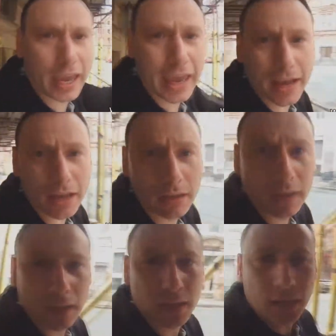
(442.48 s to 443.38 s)
here,
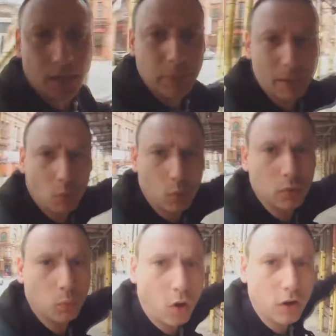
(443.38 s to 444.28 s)
and people
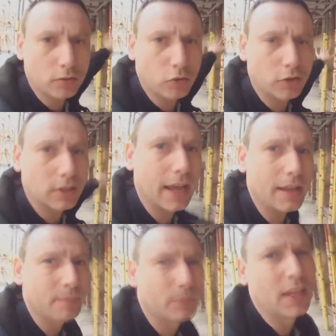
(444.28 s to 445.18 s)
would walk through
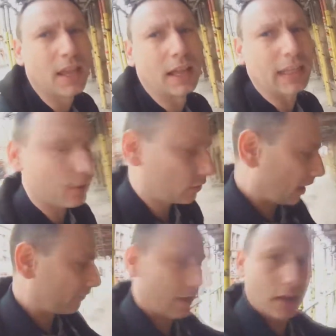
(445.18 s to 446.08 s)
there, and I could
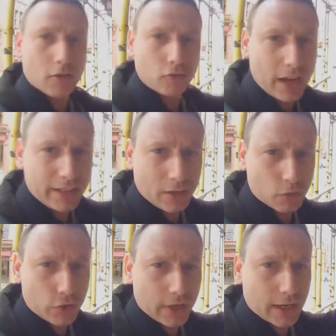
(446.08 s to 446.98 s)
have a radio
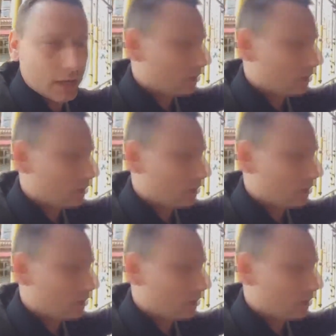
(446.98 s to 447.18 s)
trigger